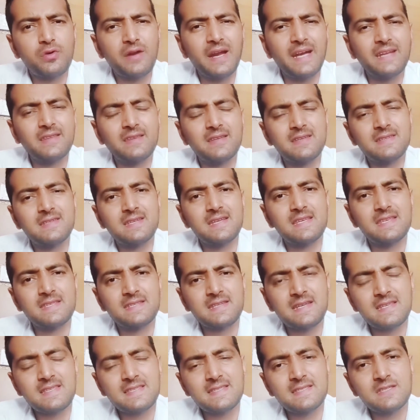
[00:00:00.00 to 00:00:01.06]
at the
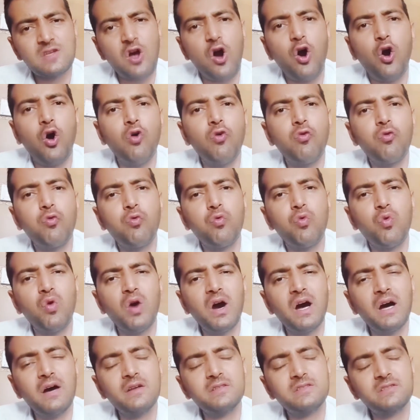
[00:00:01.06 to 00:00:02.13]
distance of
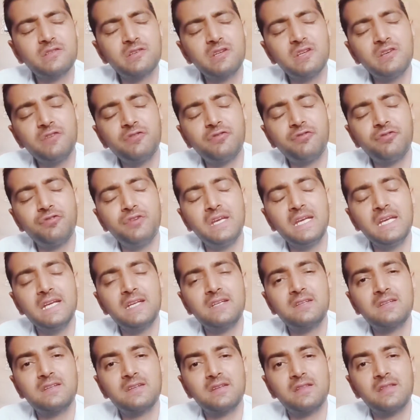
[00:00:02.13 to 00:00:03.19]
3
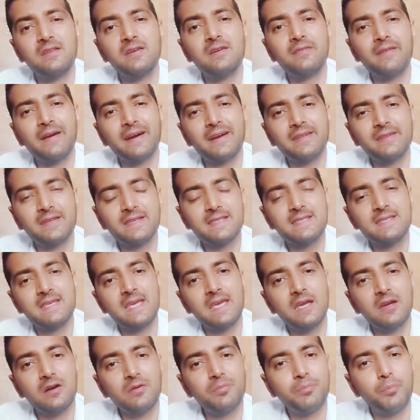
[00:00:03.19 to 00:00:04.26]
feet there at this
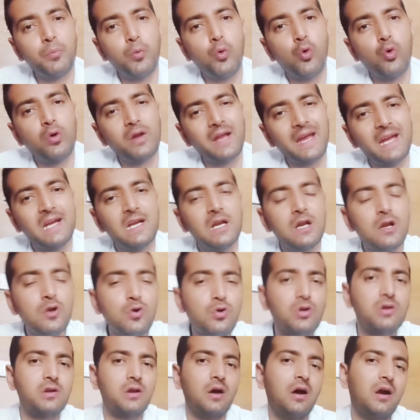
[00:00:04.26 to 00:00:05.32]
airport and
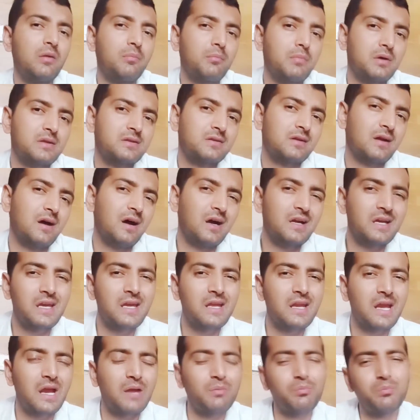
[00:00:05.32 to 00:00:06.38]
looked her mother
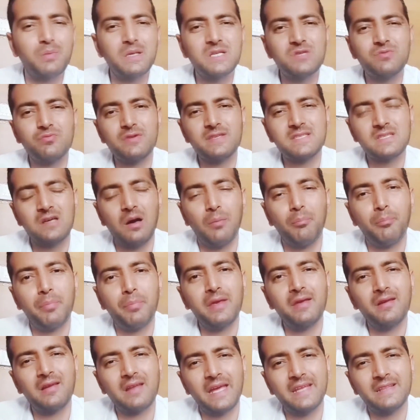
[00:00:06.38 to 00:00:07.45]
again, and which was
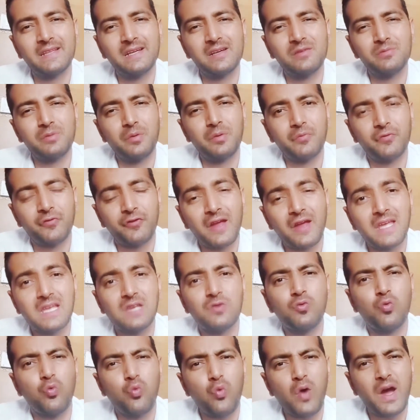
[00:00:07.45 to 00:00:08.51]
appear like that of a
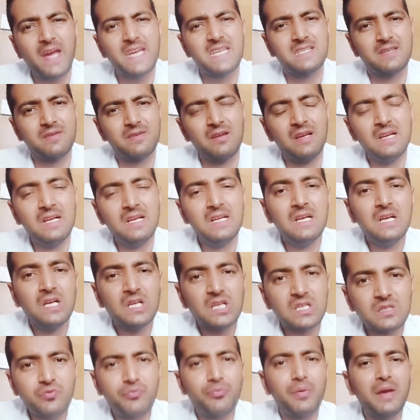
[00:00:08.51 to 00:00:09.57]
vain, white,
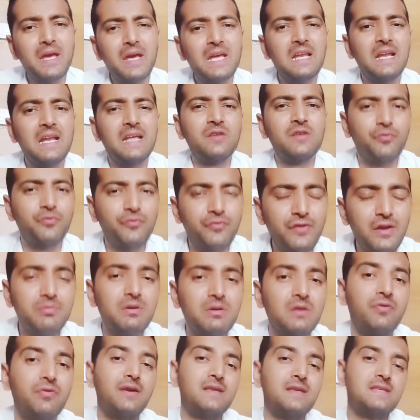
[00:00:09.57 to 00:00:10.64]
the pale and the feeble
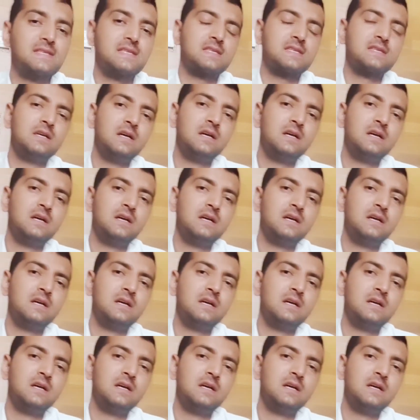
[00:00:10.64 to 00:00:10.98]
face.